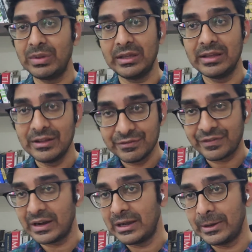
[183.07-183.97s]
to be
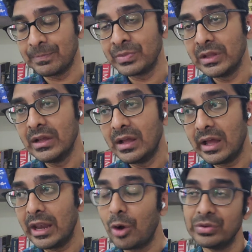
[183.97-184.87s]
filed.
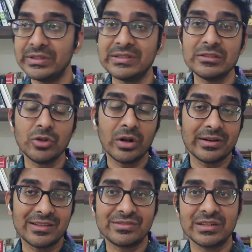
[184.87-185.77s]
And now this is
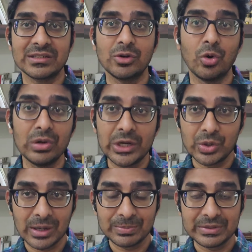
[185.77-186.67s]
not restricted only
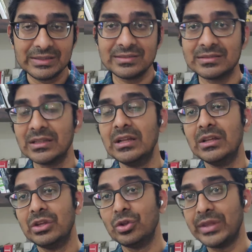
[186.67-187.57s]
to companies.
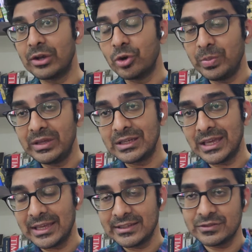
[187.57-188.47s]
You know, there could be a
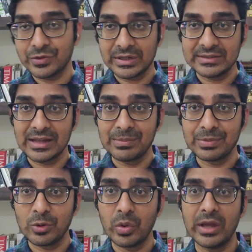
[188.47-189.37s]
case, for
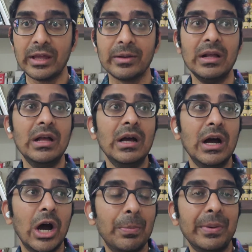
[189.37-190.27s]
example, where
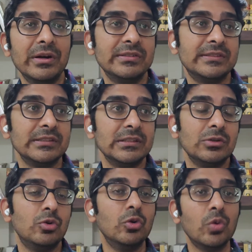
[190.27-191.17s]
a person
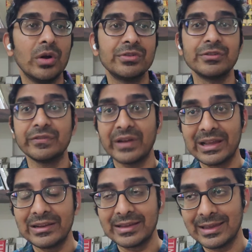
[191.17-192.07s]
who wants to
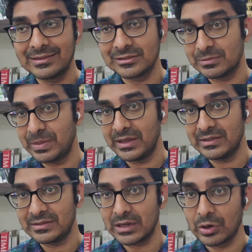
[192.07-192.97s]
file a case is
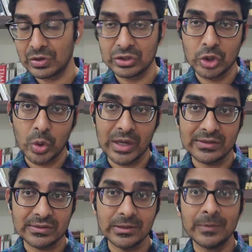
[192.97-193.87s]
based out of the
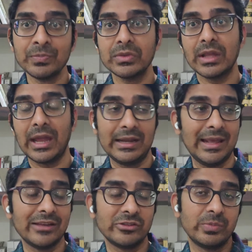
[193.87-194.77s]
US and
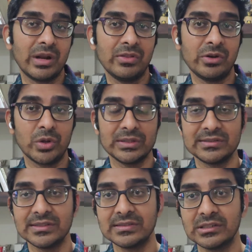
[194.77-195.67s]
he has a brother or a
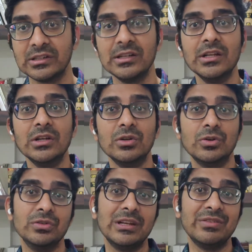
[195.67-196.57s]
sister
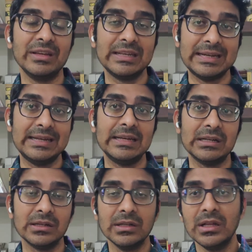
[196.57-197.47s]
who's living in
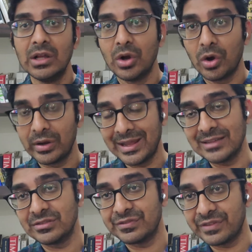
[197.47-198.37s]
India, or he
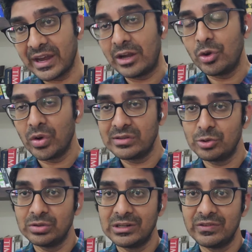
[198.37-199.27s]
has a friend
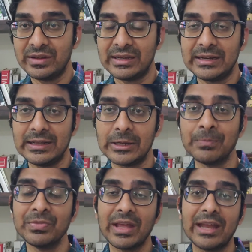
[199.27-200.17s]
who's living in India,
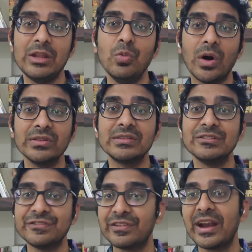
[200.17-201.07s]
and he wants the
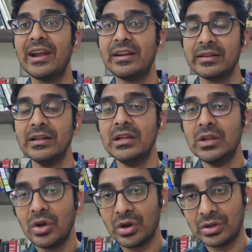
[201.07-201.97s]
friend
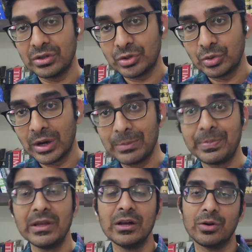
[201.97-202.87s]
to
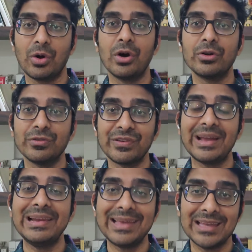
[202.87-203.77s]
appear or to
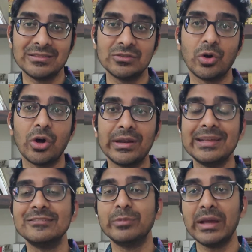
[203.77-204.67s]
file cases on
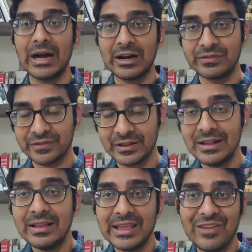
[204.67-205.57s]
his behalf.
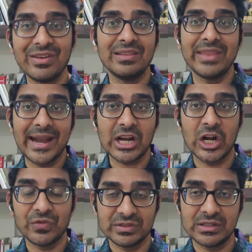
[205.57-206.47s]
Even in that
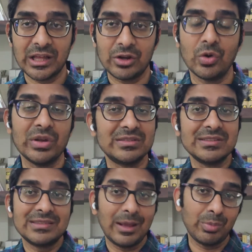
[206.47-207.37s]
kind of a scenario, it's
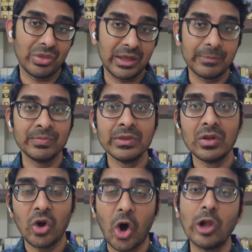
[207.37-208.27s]
the same thing.
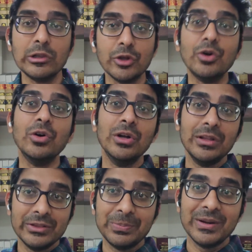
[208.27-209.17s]
Although
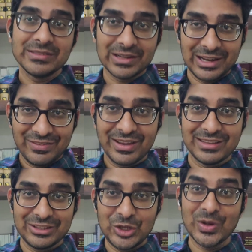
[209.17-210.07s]
the person living
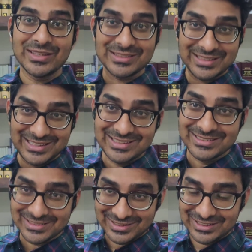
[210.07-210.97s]
in the US
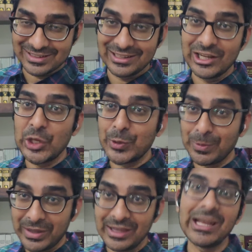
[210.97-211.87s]
is a real human
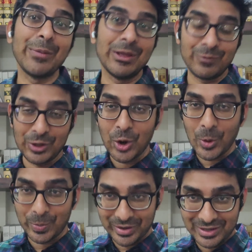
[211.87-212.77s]
being, I mean, we
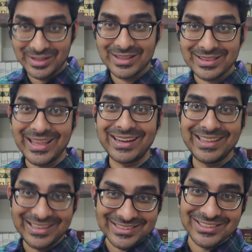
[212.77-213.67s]
hope that
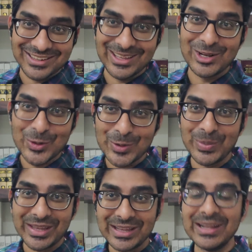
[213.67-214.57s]
he is a real human
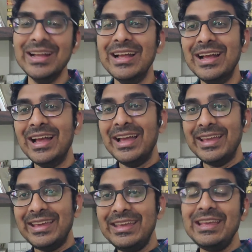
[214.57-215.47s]
being,
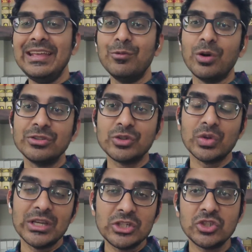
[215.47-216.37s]
he wants to
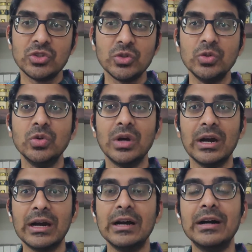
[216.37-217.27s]
issue
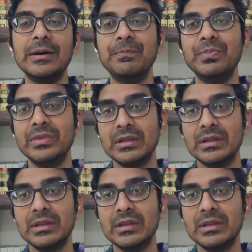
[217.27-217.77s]
a